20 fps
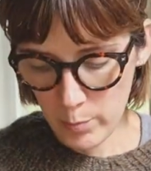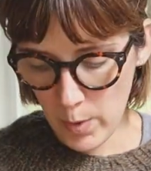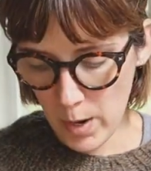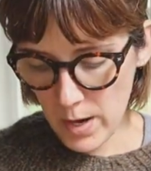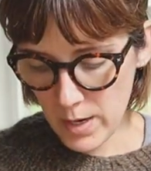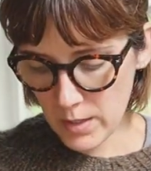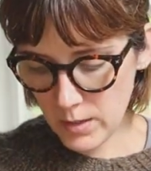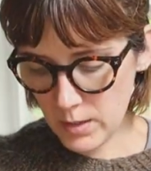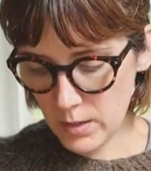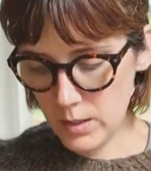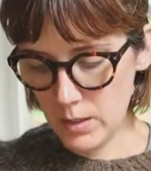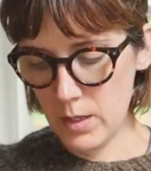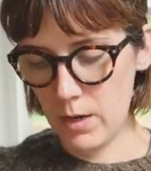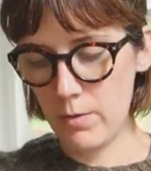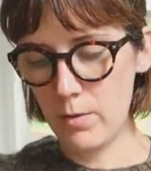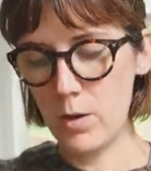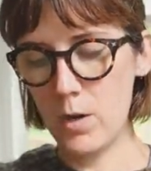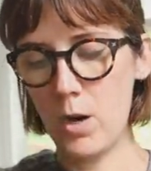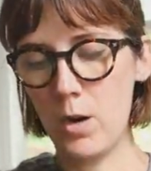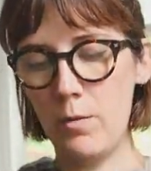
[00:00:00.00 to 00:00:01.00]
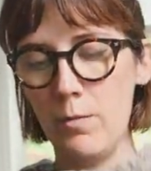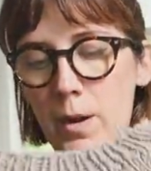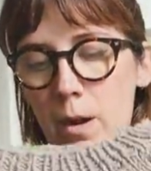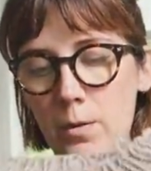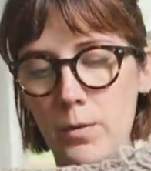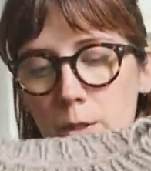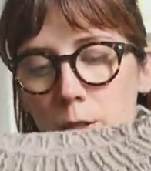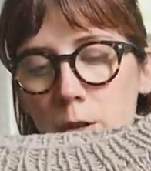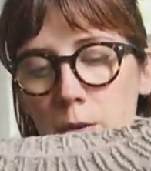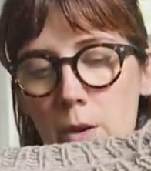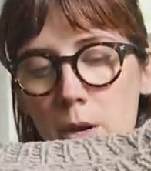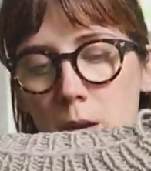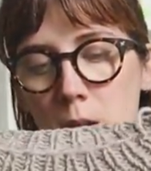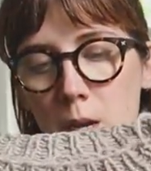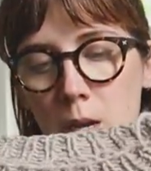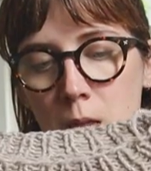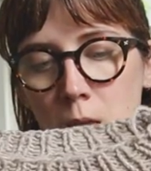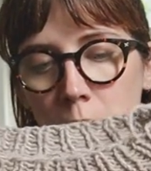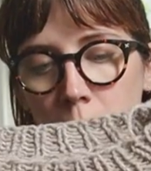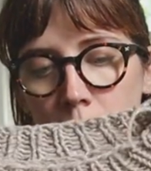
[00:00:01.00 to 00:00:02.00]
but never got around to
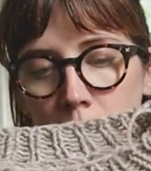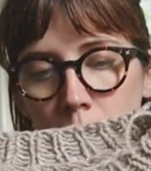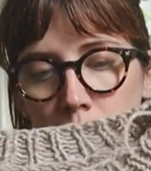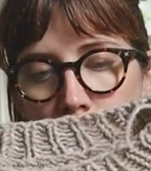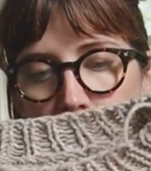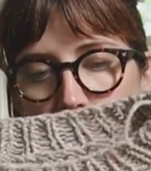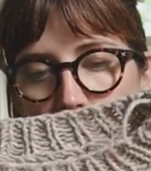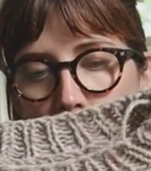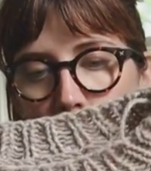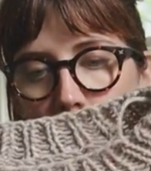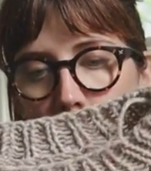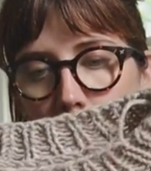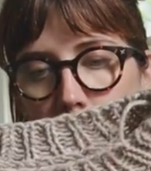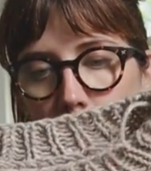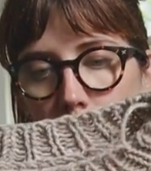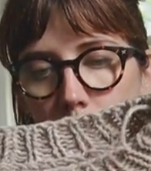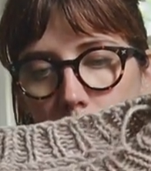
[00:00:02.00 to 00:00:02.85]
it, and then